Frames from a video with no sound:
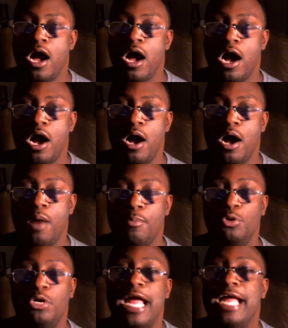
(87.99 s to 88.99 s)

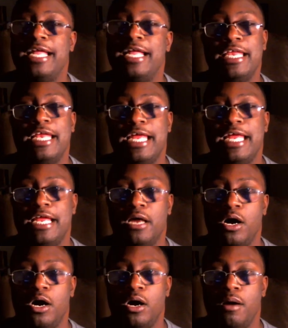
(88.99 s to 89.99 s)
You can get it in
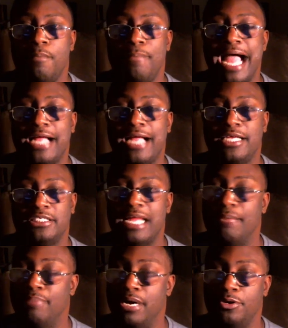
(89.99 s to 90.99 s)
packages
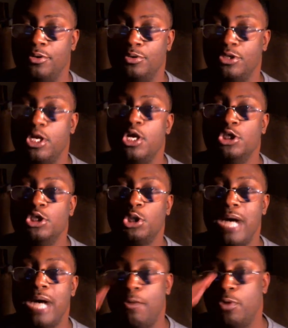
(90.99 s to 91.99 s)
like bundles,
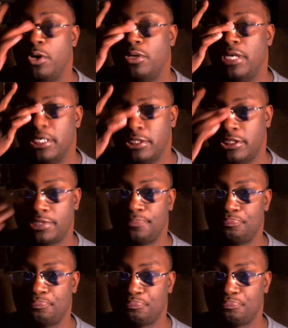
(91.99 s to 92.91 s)
so I will list